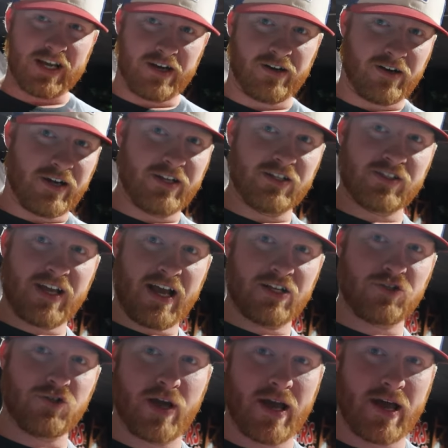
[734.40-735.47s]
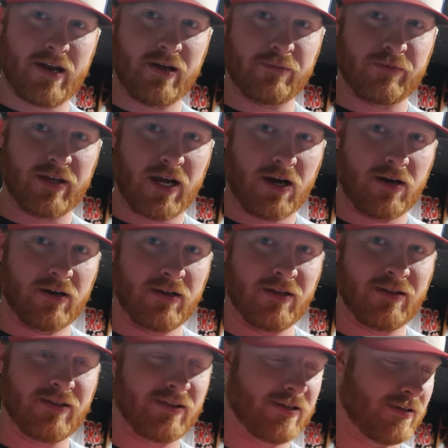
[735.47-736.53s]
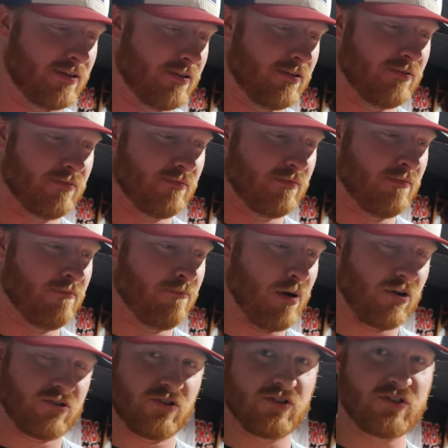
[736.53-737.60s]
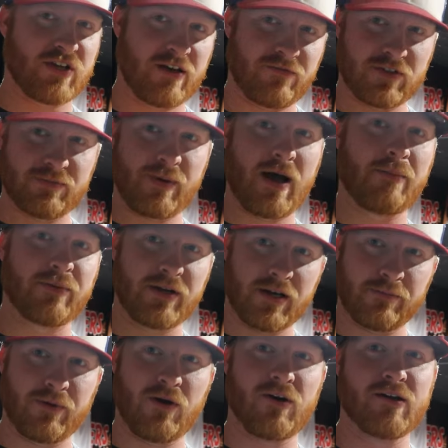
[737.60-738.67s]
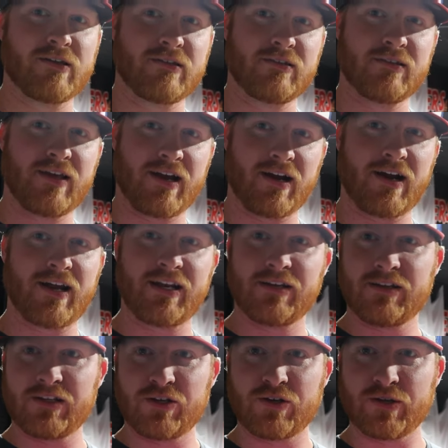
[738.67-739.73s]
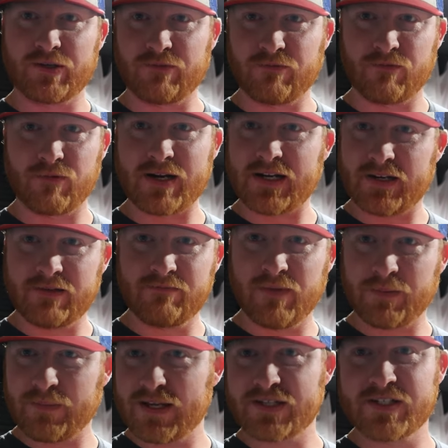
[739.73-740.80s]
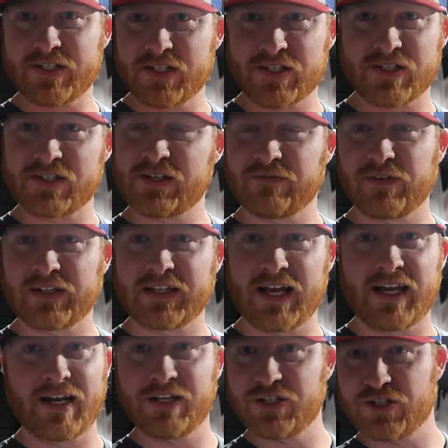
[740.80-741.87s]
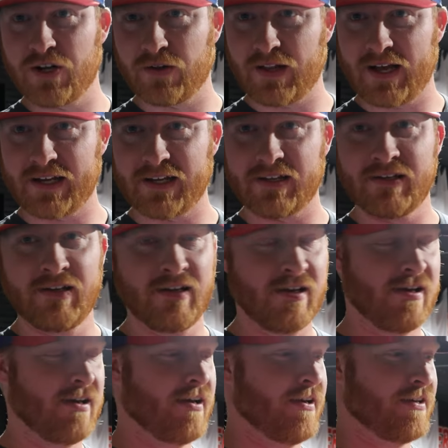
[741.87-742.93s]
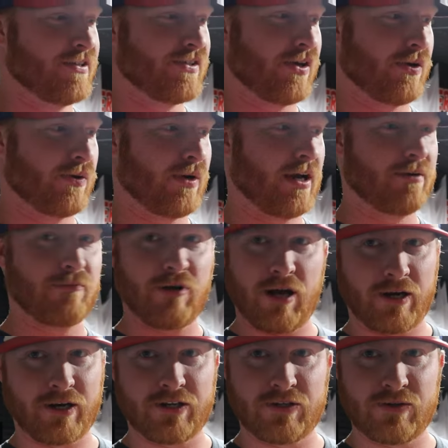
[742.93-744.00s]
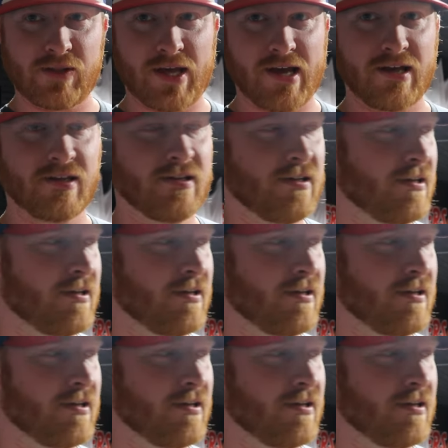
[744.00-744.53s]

here and it's got chat up there, then personal stuff is popping up on there and you can read my messages and stuff like that, and I just don't like it. So I'm not gonna do that.